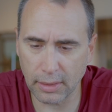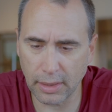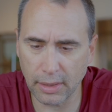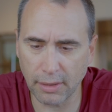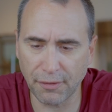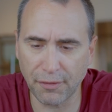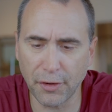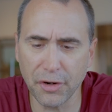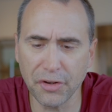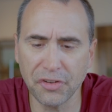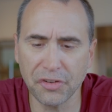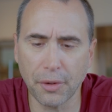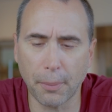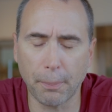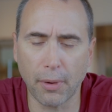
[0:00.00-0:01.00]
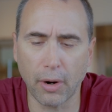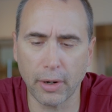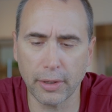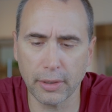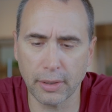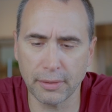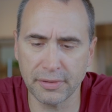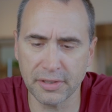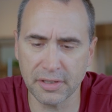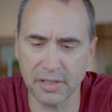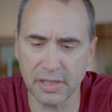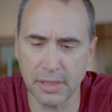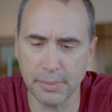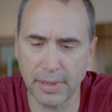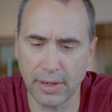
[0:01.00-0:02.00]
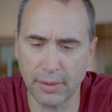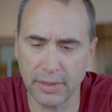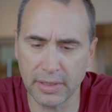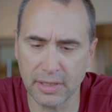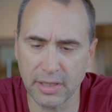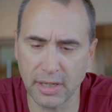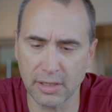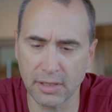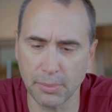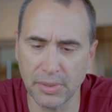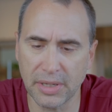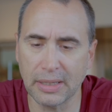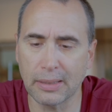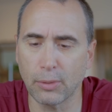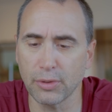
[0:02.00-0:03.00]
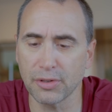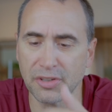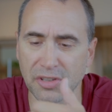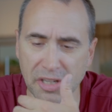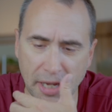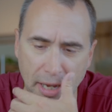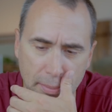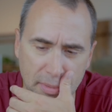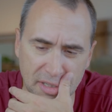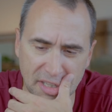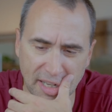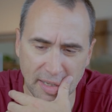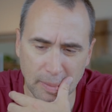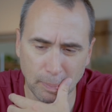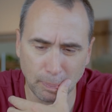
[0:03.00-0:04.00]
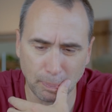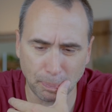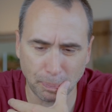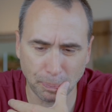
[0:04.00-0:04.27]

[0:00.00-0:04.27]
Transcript: In the first part of his email, he said to me, well, his DM, he said,